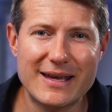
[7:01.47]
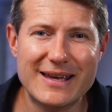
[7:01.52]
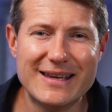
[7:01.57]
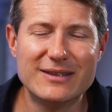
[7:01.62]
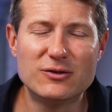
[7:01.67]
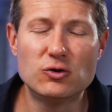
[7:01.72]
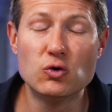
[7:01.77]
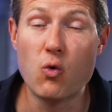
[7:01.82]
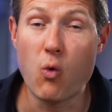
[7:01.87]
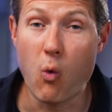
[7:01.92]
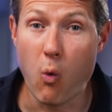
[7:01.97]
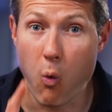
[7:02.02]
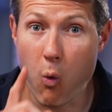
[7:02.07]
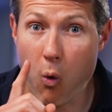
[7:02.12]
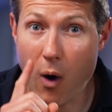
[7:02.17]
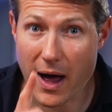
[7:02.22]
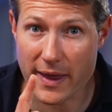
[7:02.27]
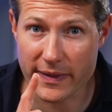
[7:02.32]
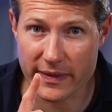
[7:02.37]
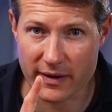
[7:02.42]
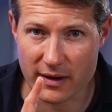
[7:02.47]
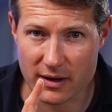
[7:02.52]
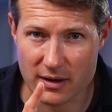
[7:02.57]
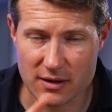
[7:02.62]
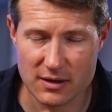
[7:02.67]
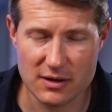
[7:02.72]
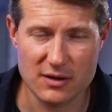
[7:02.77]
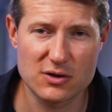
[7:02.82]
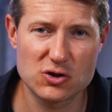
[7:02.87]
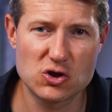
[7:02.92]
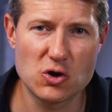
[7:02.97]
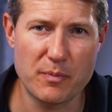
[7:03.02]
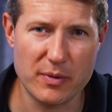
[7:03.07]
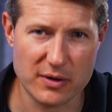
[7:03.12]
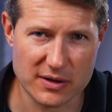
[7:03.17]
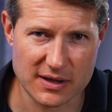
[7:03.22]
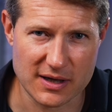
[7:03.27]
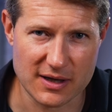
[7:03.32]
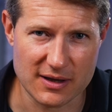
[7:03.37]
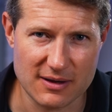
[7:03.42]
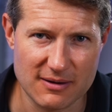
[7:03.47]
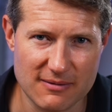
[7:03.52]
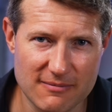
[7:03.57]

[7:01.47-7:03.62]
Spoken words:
into one super skill.